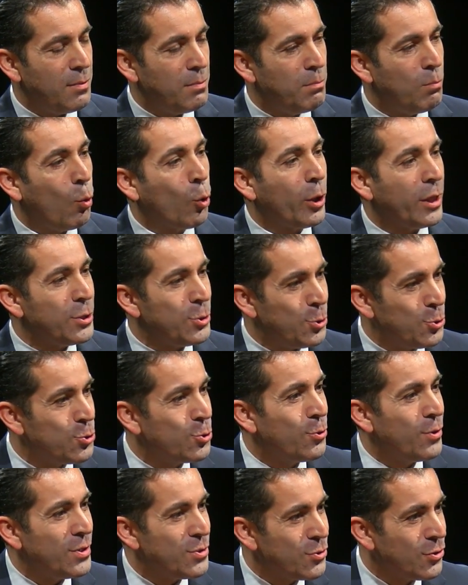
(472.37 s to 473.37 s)
mortgage
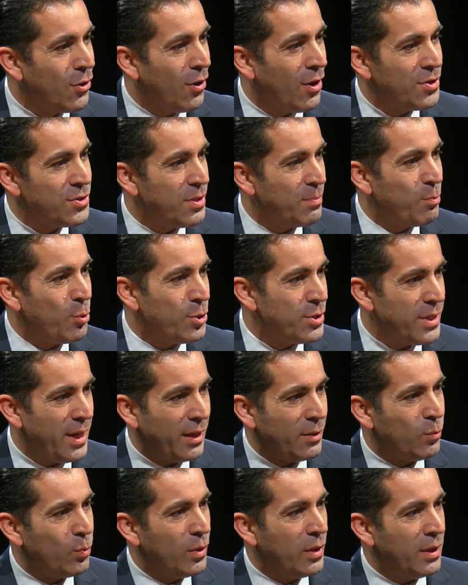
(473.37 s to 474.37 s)
insurance costs that
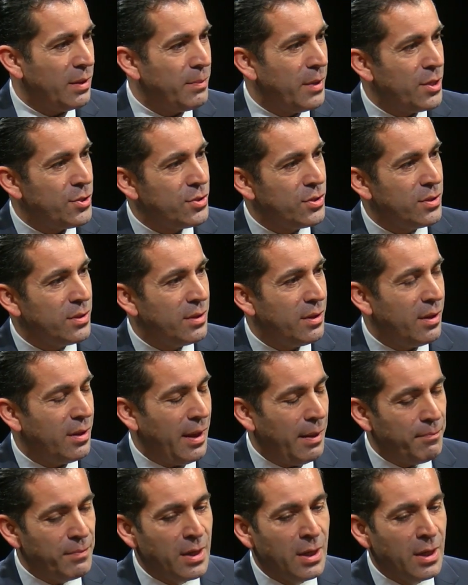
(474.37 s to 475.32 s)
protect really much them.